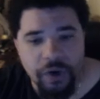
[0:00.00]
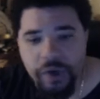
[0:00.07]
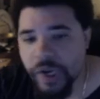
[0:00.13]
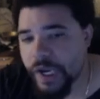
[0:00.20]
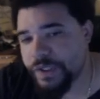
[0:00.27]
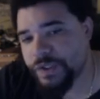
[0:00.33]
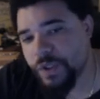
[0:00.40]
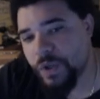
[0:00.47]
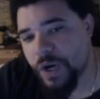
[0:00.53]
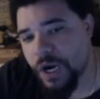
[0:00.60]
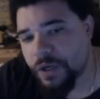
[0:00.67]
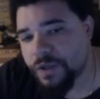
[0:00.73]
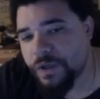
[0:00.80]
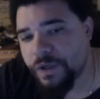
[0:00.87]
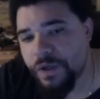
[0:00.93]
okay, so
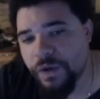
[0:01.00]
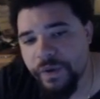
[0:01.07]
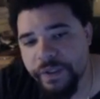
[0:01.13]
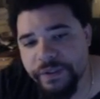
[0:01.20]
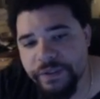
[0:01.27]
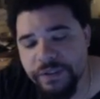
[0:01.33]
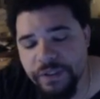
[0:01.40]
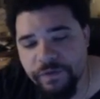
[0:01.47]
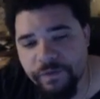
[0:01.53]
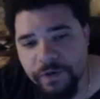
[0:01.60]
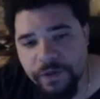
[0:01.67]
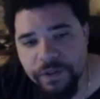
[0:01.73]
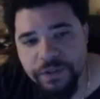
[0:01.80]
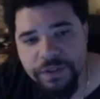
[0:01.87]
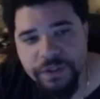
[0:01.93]
Hakuno is the
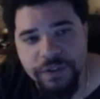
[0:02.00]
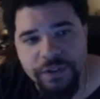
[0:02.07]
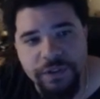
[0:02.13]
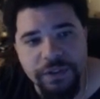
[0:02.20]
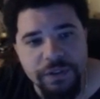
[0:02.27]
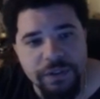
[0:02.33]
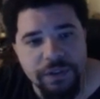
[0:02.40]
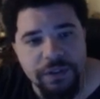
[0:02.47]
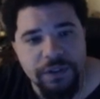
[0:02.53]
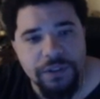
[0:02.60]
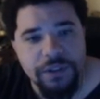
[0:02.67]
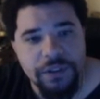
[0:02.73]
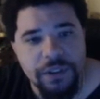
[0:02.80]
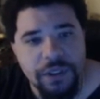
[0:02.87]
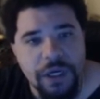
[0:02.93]
first
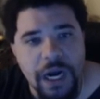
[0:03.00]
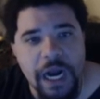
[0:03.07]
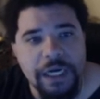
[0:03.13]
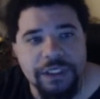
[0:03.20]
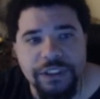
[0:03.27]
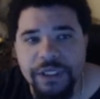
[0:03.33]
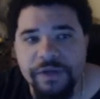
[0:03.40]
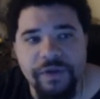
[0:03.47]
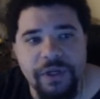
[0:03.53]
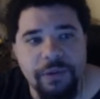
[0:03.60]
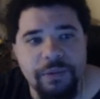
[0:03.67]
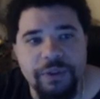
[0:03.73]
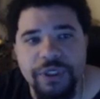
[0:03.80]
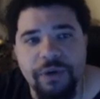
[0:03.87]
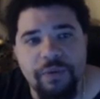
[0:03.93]
I actually have to
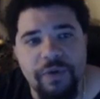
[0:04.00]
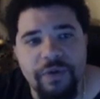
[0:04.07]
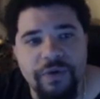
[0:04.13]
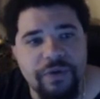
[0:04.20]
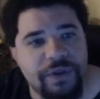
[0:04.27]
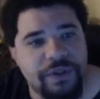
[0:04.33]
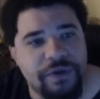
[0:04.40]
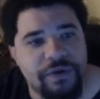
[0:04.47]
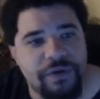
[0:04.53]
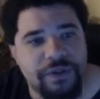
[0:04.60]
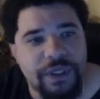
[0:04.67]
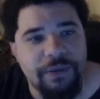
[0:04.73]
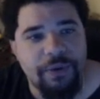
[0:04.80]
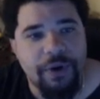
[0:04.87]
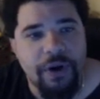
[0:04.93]
double check whether these are the
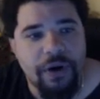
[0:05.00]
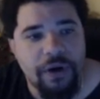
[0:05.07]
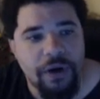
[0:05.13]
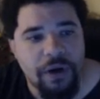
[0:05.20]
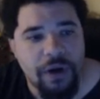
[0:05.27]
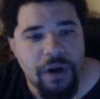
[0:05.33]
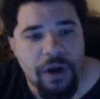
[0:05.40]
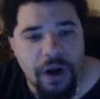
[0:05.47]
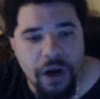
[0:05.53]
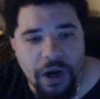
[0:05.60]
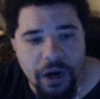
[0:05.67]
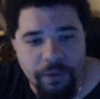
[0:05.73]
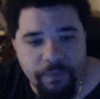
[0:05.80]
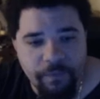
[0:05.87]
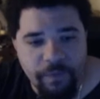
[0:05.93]
same or not.
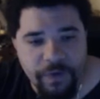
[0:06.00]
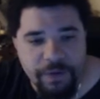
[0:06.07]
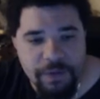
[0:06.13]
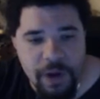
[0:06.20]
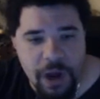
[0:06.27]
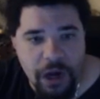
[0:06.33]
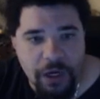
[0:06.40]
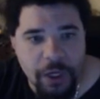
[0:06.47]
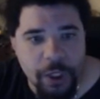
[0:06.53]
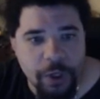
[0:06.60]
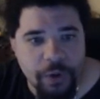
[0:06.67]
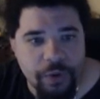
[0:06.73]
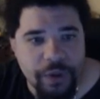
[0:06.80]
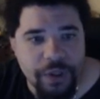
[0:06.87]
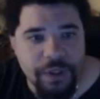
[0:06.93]
Um, female
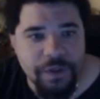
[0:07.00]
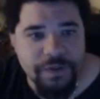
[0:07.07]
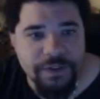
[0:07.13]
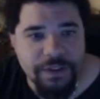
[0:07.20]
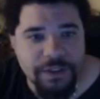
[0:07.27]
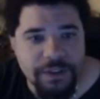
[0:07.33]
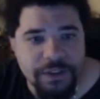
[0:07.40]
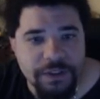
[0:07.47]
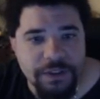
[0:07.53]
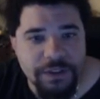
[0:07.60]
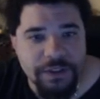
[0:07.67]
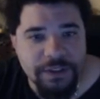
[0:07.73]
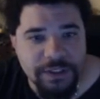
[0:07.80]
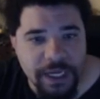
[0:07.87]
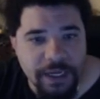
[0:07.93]
Hakuno needs
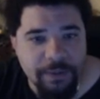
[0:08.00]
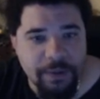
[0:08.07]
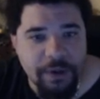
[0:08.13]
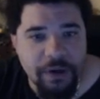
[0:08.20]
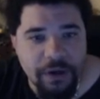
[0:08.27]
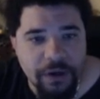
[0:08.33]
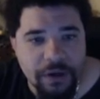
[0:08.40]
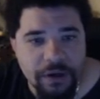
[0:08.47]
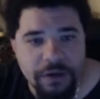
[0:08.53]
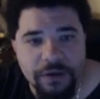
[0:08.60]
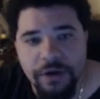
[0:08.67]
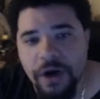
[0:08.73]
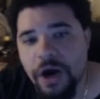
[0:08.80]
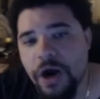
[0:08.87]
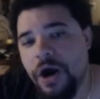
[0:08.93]
Saber.
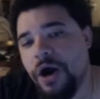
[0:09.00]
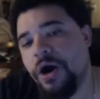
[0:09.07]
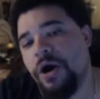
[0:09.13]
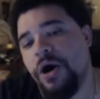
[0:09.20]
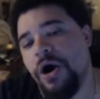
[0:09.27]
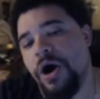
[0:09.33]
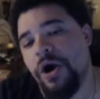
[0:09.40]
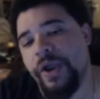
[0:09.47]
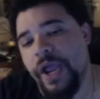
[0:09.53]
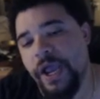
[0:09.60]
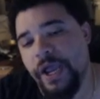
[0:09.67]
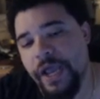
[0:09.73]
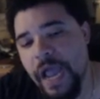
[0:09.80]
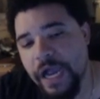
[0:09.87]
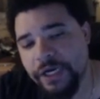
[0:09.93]
Oh,
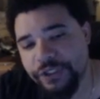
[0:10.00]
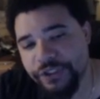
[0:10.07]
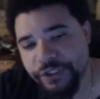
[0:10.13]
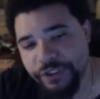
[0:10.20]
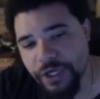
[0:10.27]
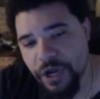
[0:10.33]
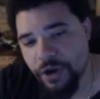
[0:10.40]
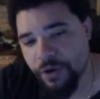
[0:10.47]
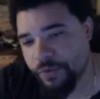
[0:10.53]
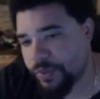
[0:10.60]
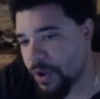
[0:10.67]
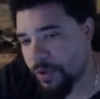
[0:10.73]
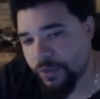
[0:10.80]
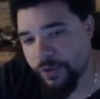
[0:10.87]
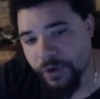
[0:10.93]
okay. Actually, no,
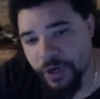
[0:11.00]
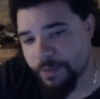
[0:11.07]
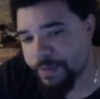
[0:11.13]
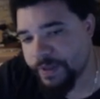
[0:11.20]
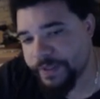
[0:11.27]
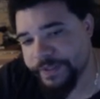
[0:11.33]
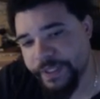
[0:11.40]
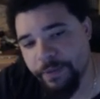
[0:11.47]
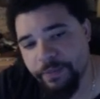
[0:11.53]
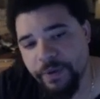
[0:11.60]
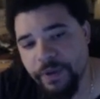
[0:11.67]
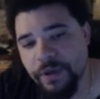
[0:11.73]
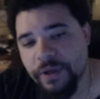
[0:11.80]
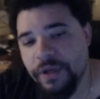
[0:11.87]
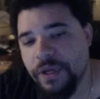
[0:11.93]
no, they're gonna be the same.
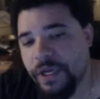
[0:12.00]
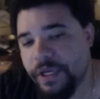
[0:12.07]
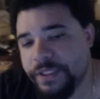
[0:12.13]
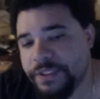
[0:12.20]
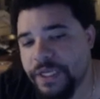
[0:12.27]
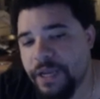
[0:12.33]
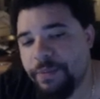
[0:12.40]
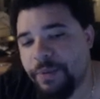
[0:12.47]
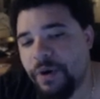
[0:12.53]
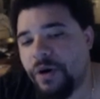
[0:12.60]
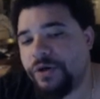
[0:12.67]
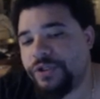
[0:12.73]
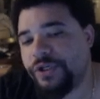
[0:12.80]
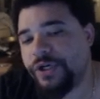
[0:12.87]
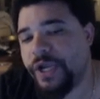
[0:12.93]
And Saber
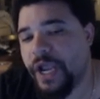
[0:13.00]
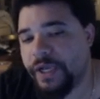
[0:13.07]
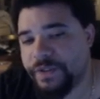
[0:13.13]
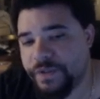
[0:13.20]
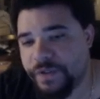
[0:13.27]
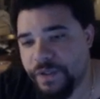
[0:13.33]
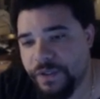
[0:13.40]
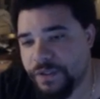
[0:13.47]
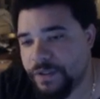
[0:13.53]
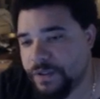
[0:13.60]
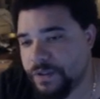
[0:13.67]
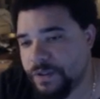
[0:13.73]
Archer Caster.